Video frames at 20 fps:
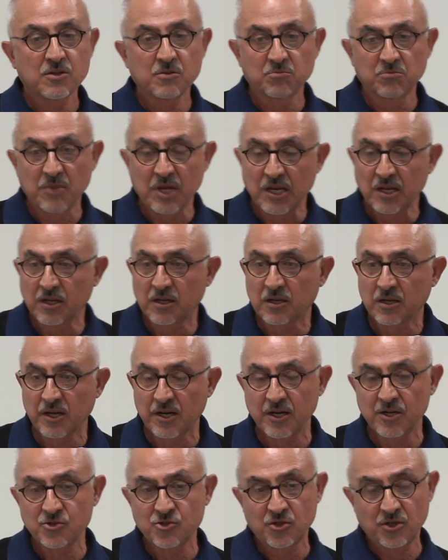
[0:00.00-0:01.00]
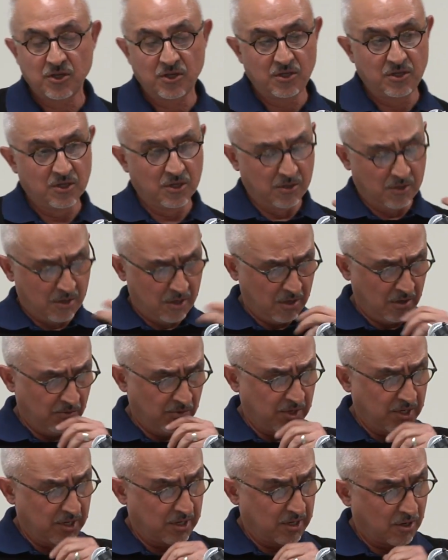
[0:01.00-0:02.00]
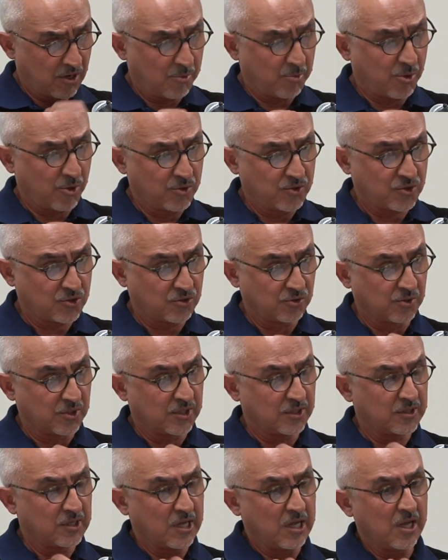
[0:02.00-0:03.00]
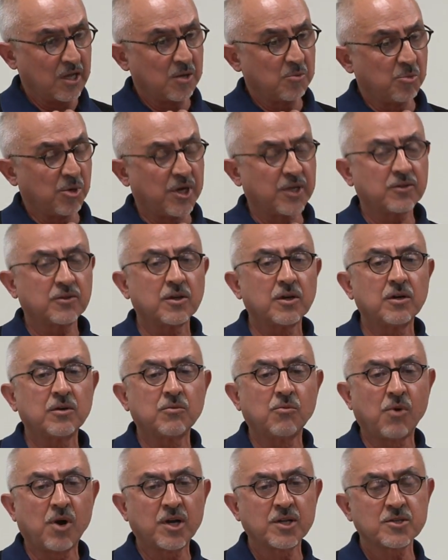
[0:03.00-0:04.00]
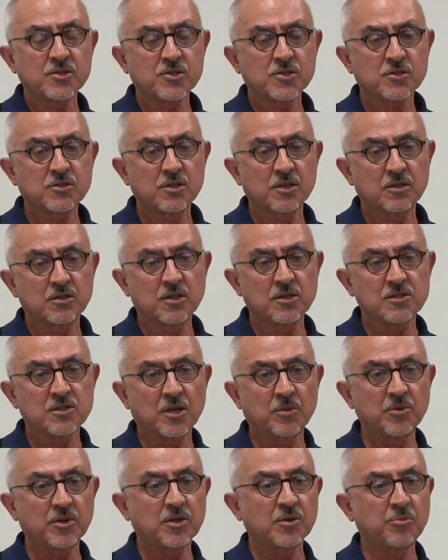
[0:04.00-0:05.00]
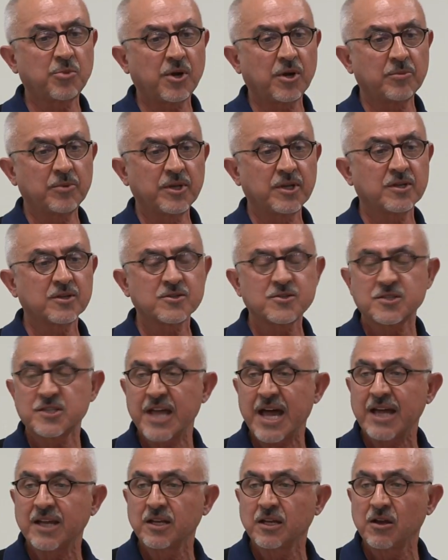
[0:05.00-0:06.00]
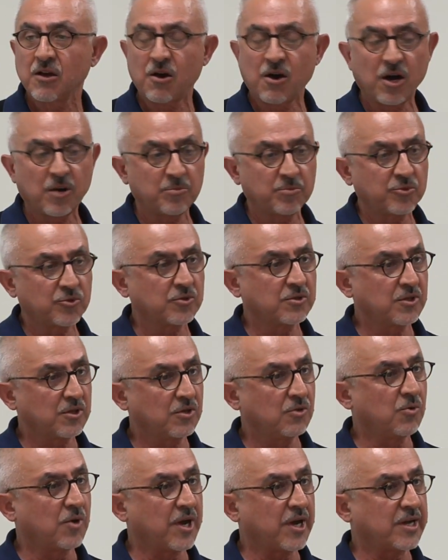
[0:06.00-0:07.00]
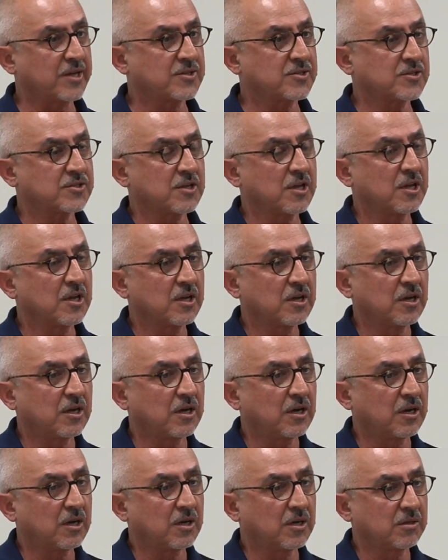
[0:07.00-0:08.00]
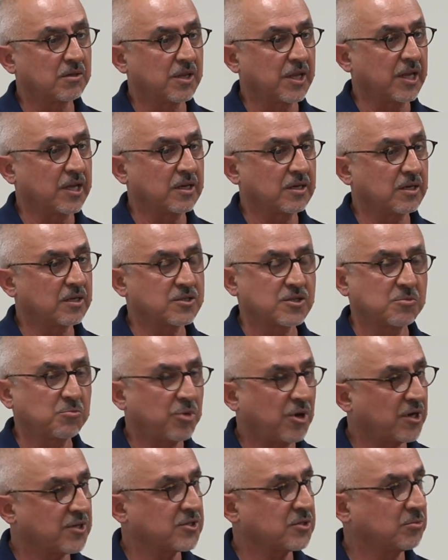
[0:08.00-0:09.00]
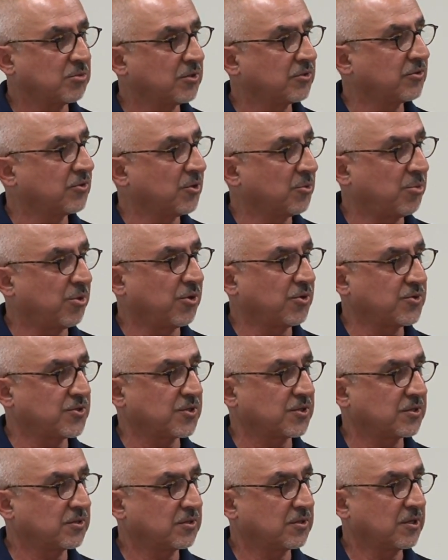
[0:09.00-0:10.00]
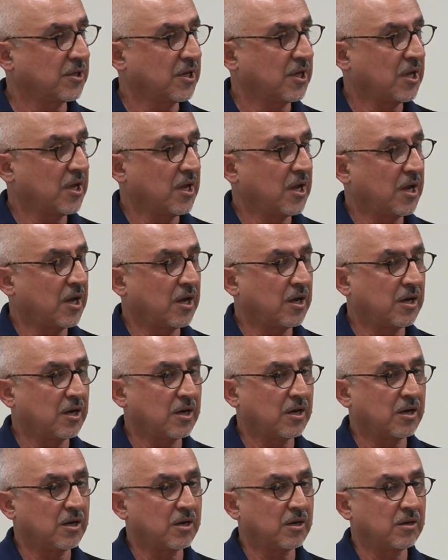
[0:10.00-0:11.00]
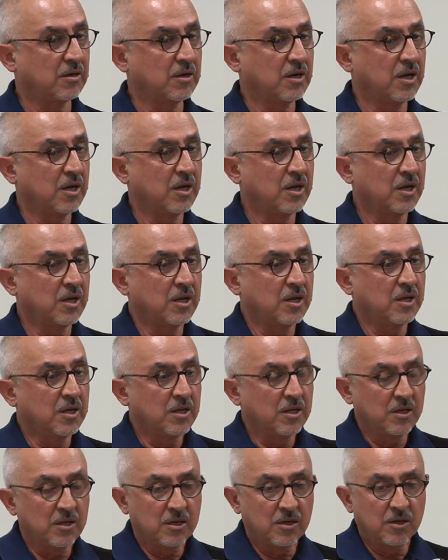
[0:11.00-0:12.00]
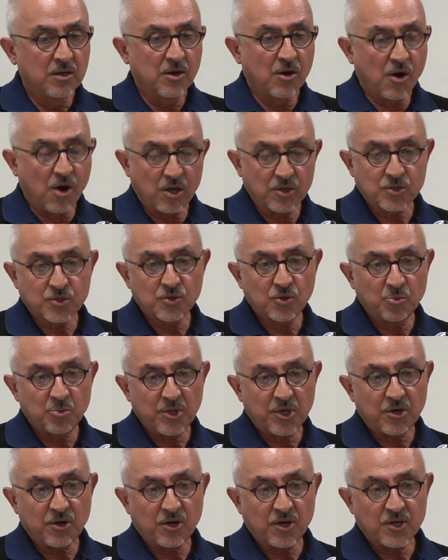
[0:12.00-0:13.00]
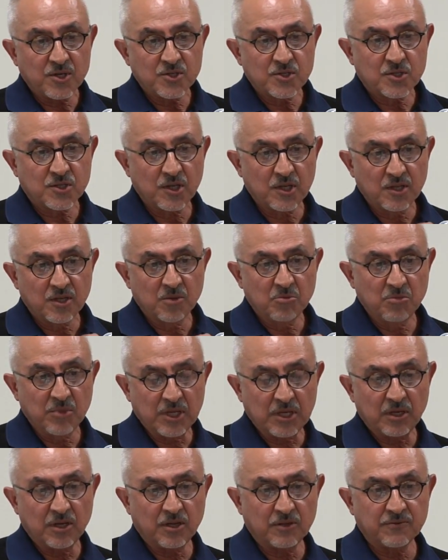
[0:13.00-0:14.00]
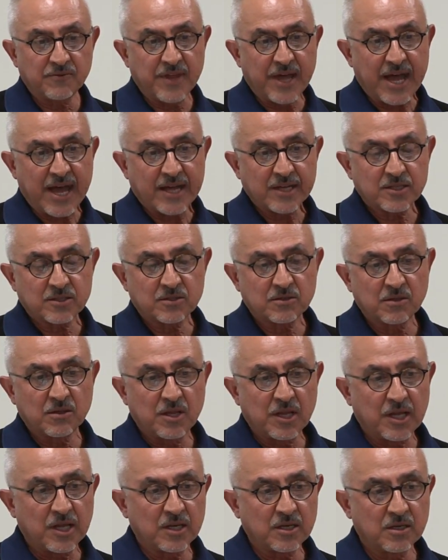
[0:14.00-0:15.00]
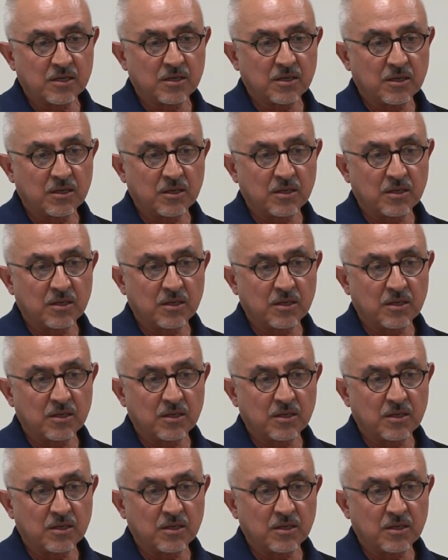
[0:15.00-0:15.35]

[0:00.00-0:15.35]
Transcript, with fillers: Many clergy were opposed to it. But once the Islamic Republic is standing up to the U.S., uh, then it's impossible to oppose it. Uh, also, because in the middle of that, then